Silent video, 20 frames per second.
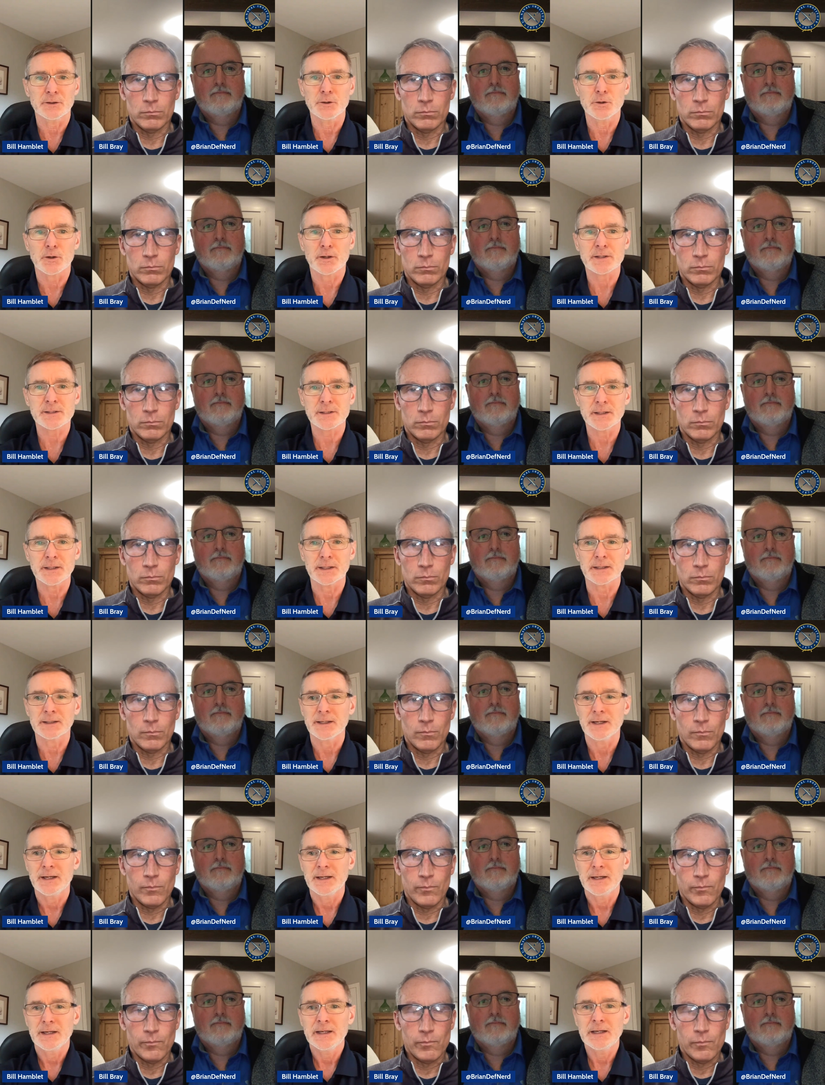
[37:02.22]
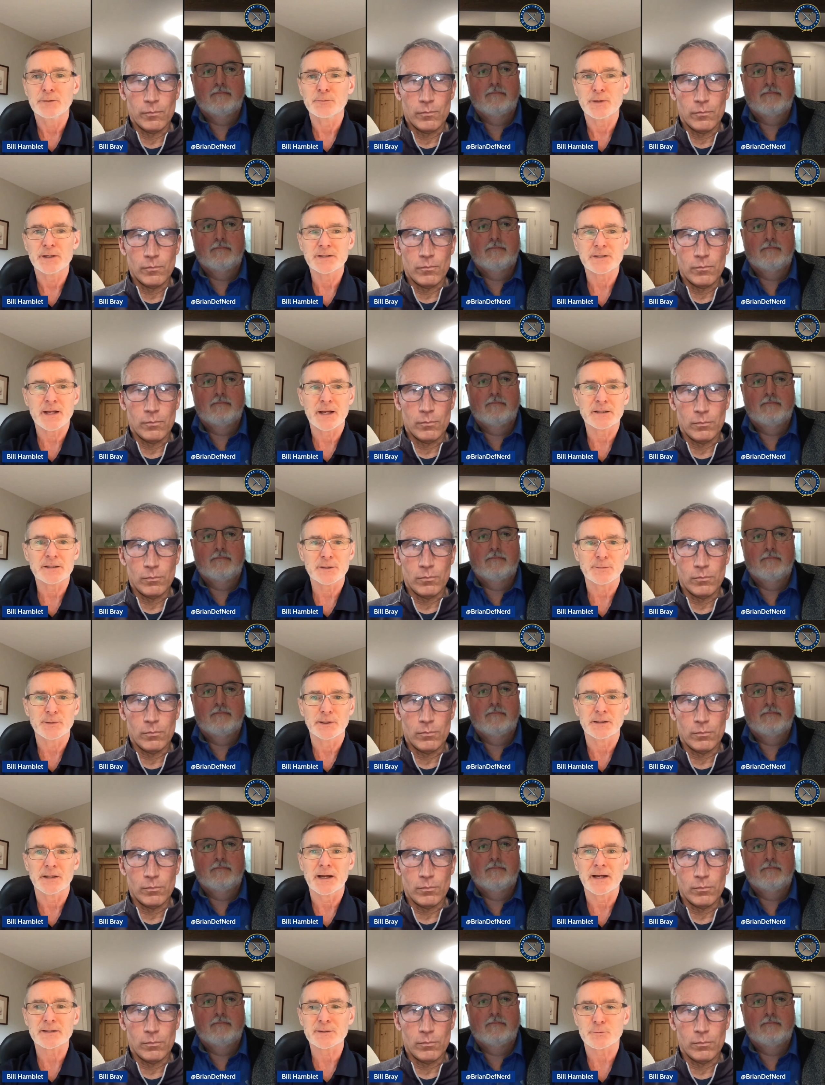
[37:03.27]
Speaker 1: York City. He reached out to me
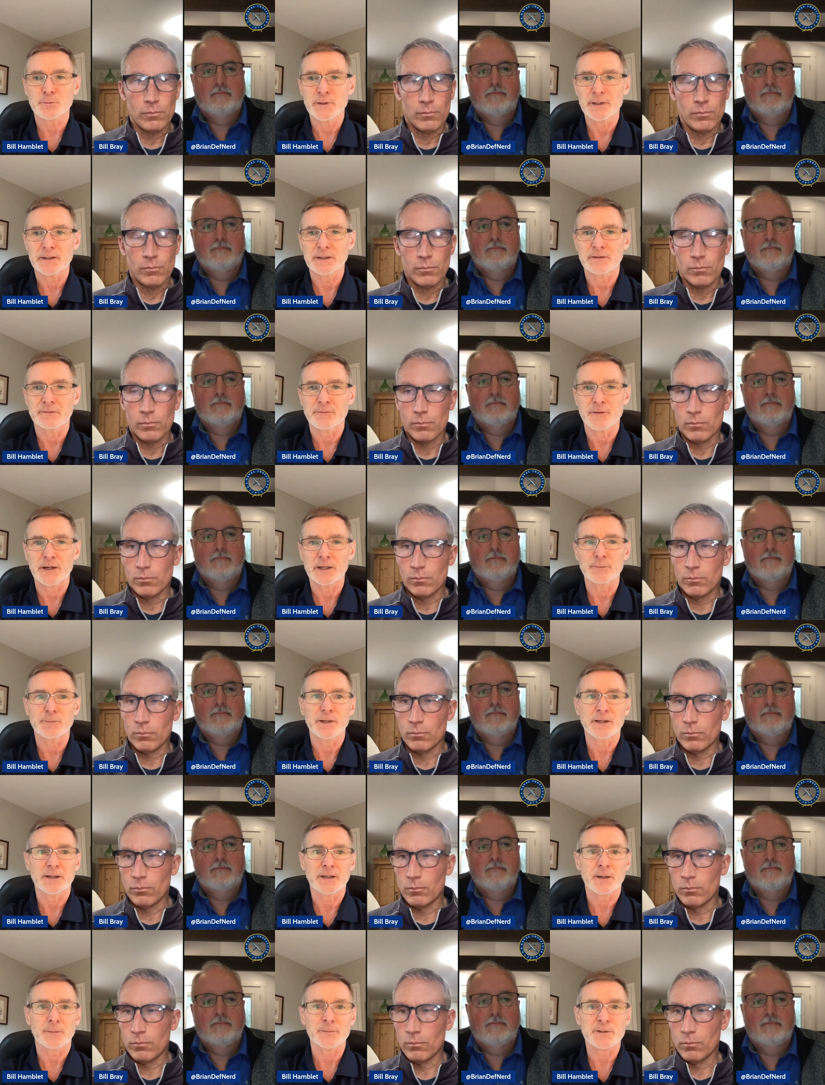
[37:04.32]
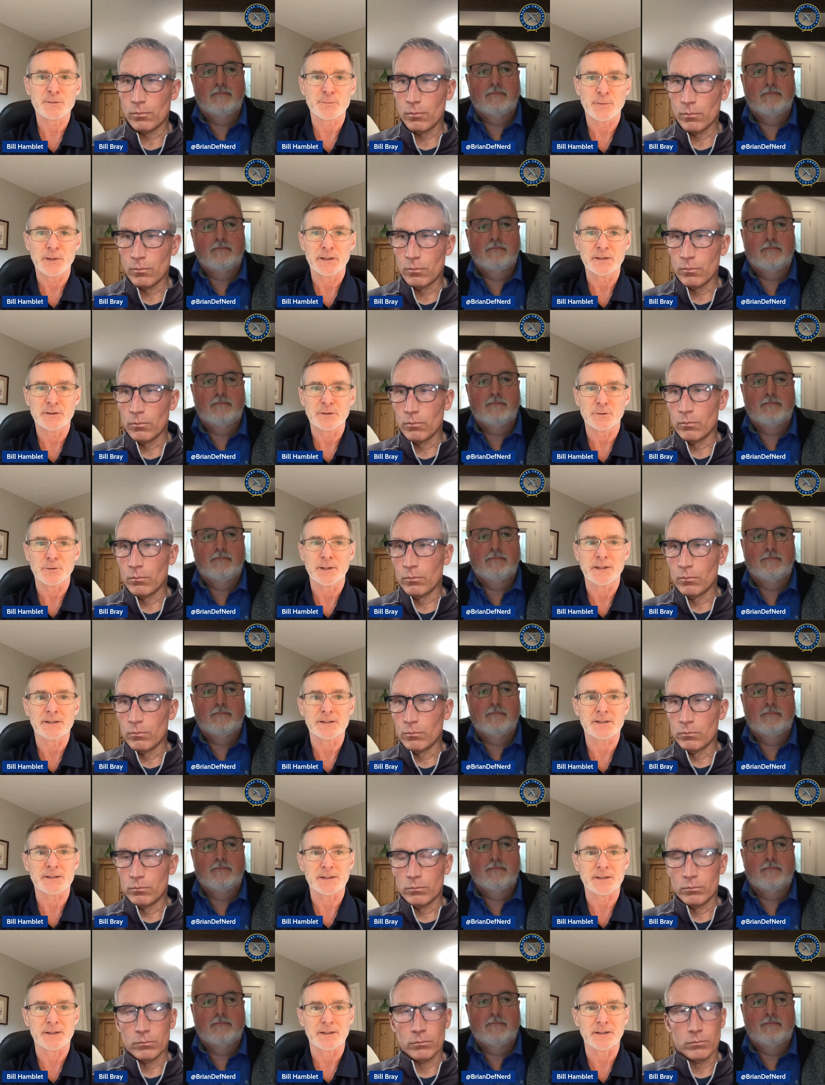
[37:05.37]
last week and invited me to come speak to
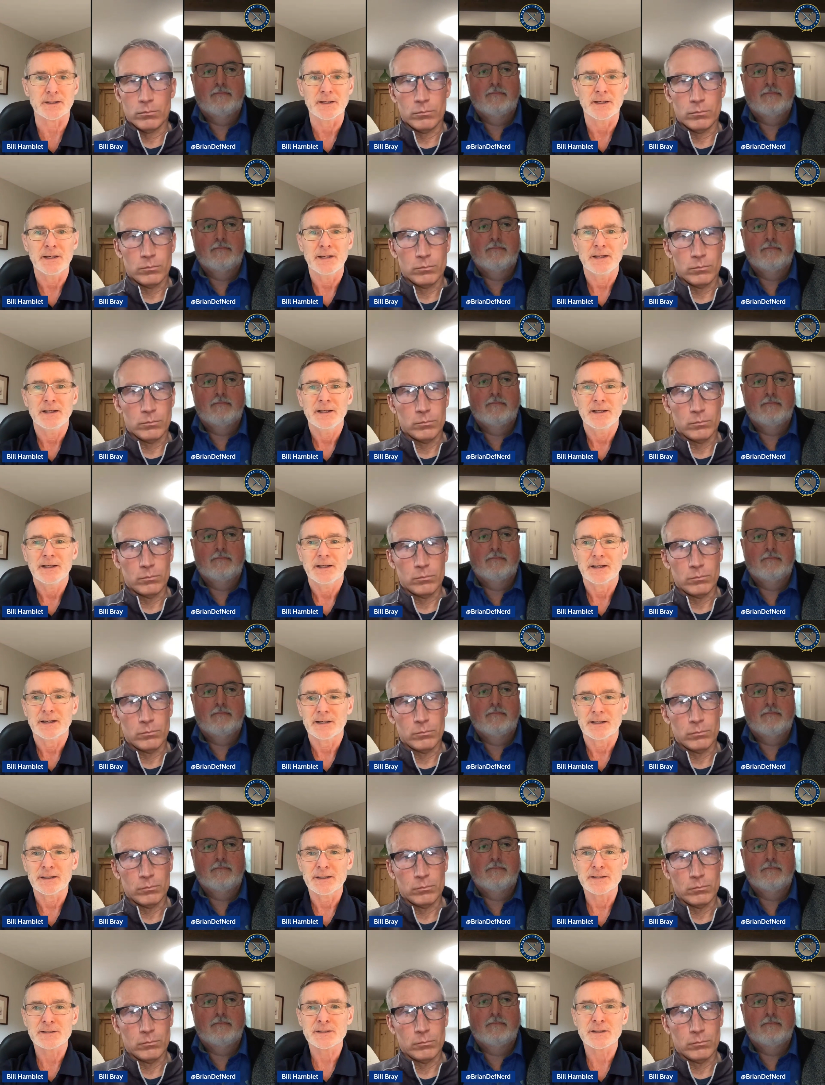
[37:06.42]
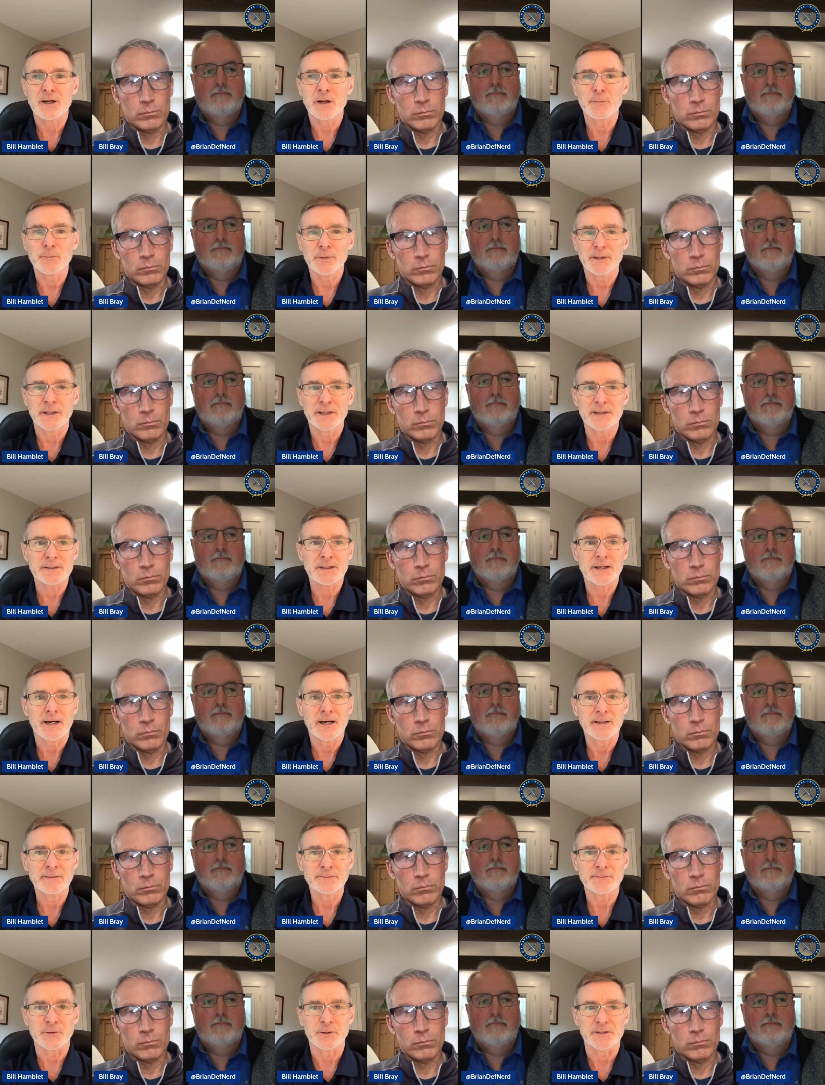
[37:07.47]
his uh, uh, his company's
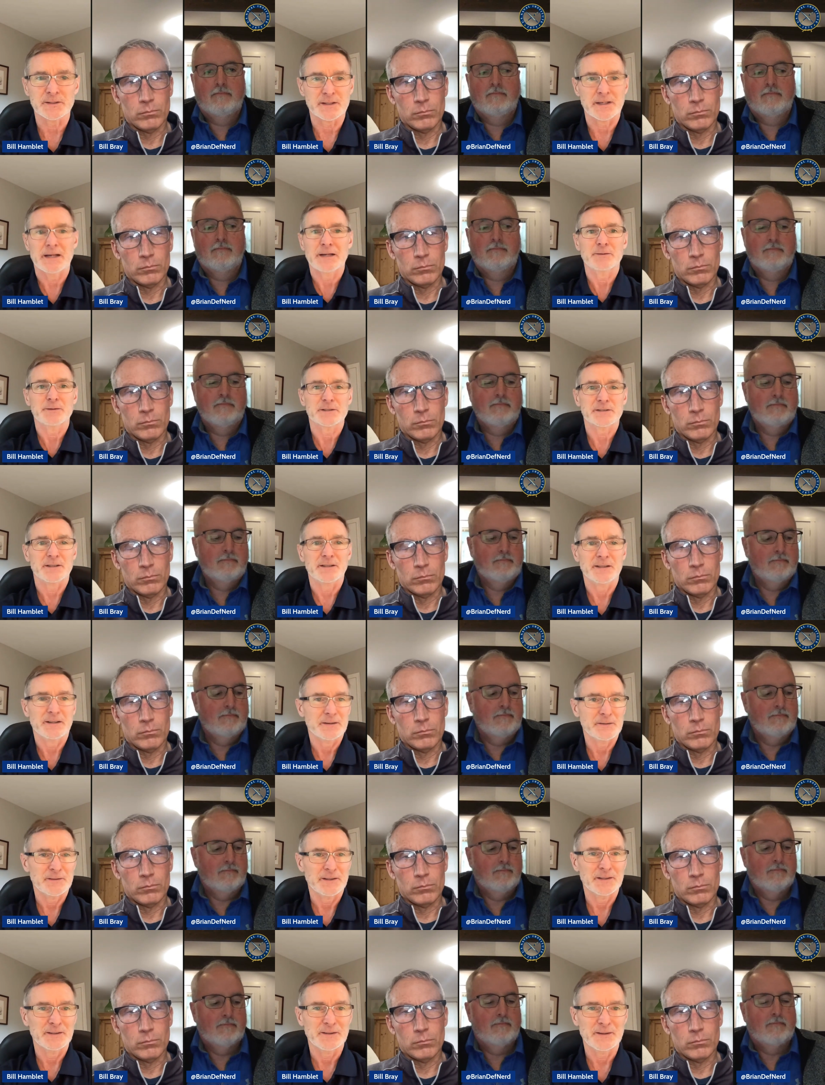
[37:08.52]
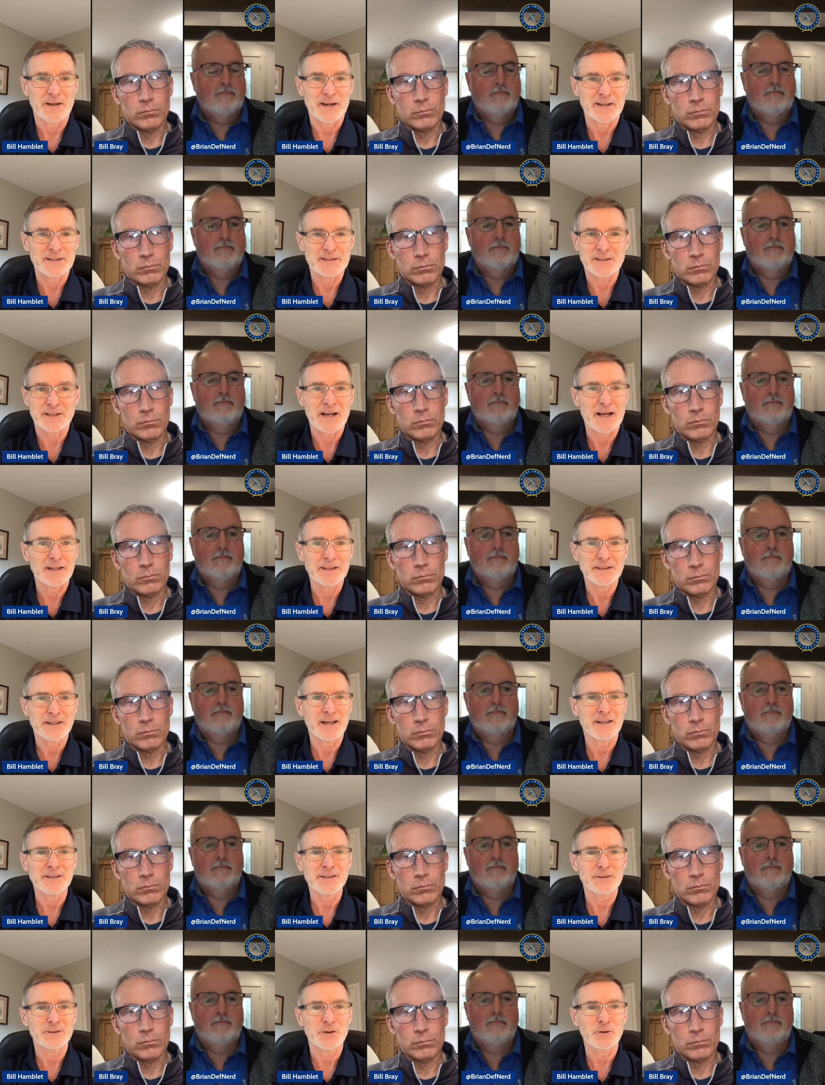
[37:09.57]
conference. And I was, I said, "How do you, how
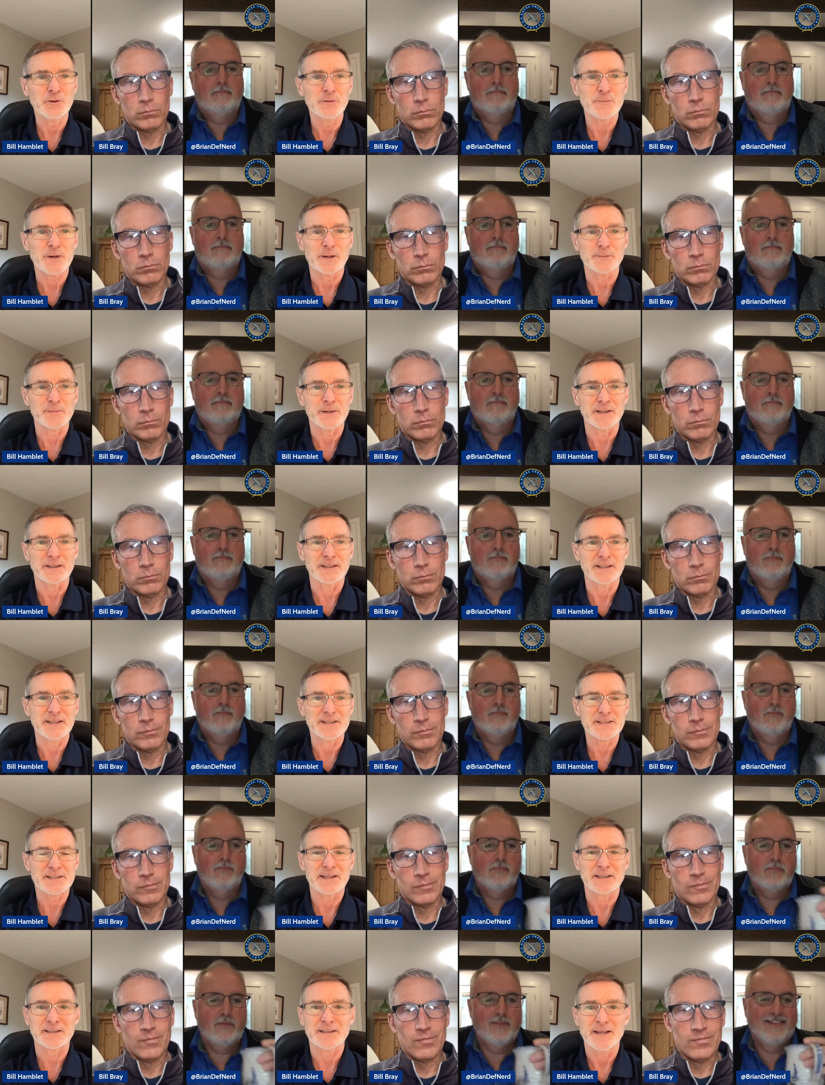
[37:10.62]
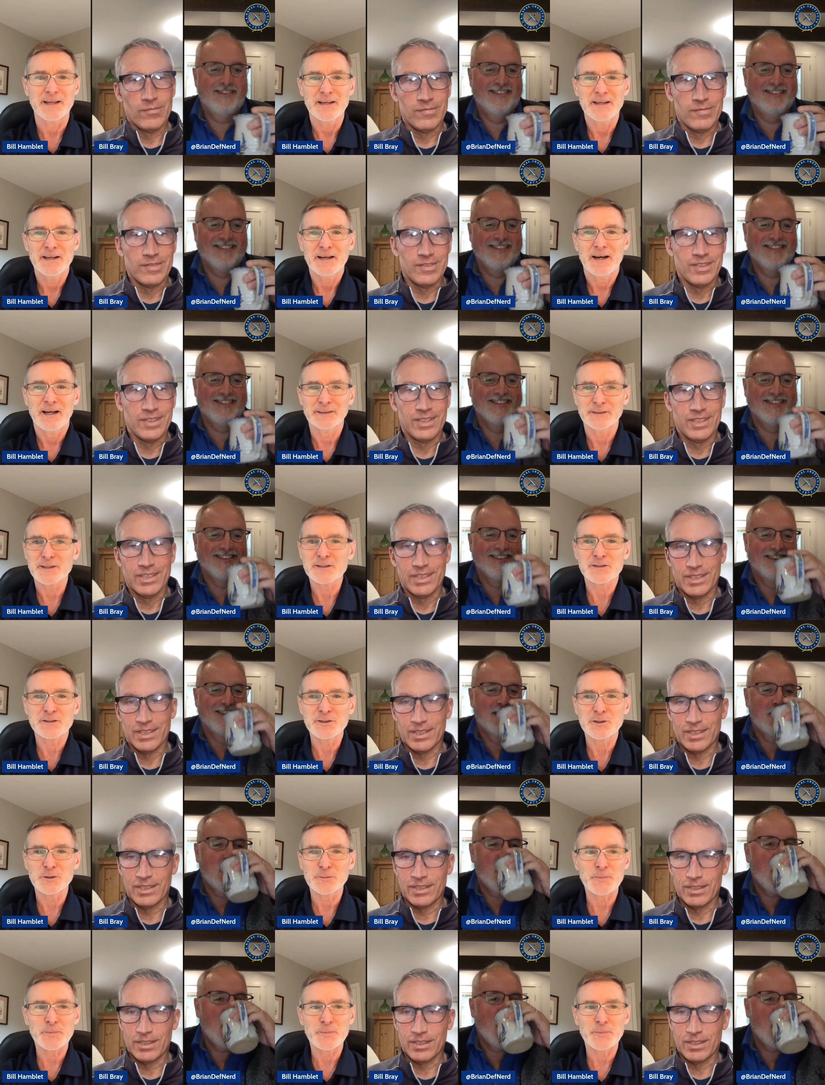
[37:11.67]
do you know about me?" And he said, "I listened to your